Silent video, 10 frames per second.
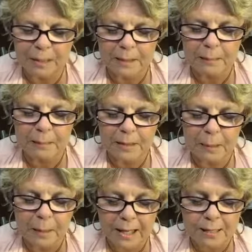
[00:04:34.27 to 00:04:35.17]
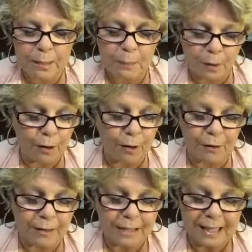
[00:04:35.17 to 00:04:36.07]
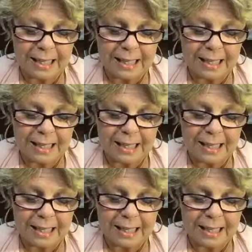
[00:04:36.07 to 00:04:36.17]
But the Apostle Paul